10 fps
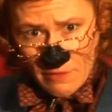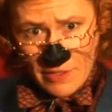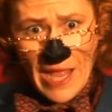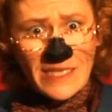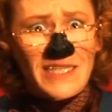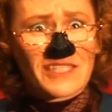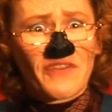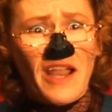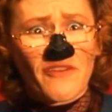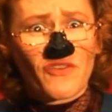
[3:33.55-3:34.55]
Canada's
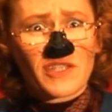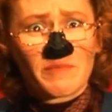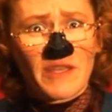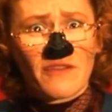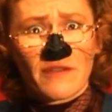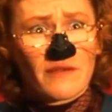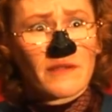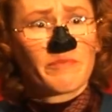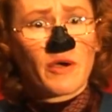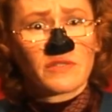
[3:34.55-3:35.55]
very first be
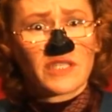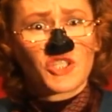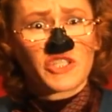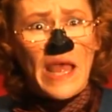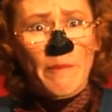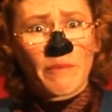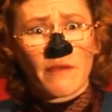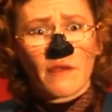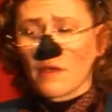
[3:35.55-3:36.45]
uh, postage stamp.